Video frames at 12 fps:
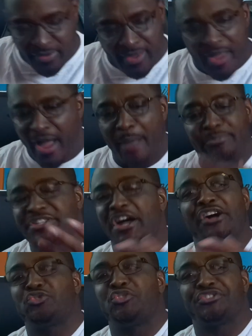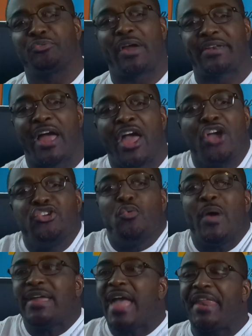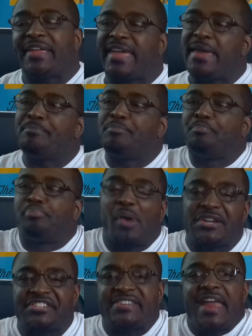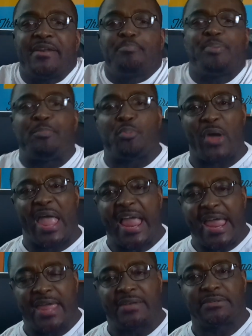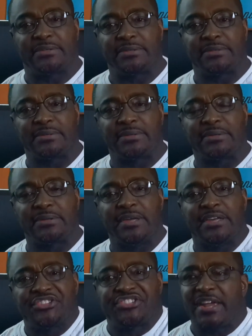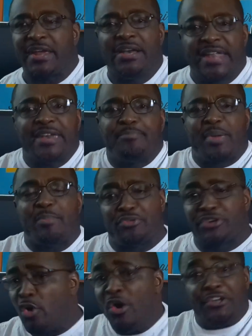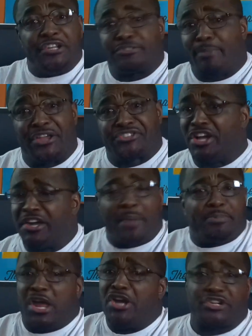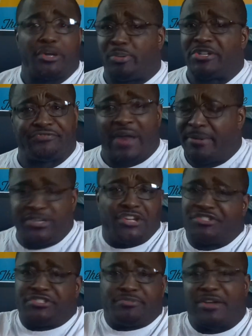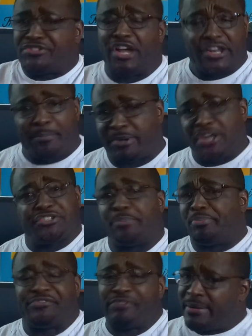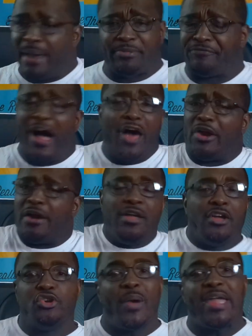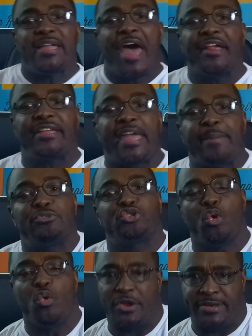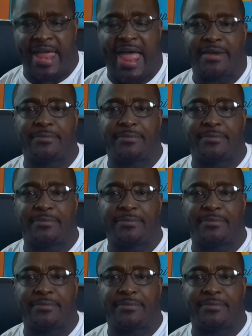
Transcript: I'm tongue twisted right now. You ain't got to keep pressing that in people's head. Letting people know, this is my son, I'm kin to the Prince family. Yeah, this is my son, I'm kin to the Prince family. I'm the father. You ain't got to keep doing that.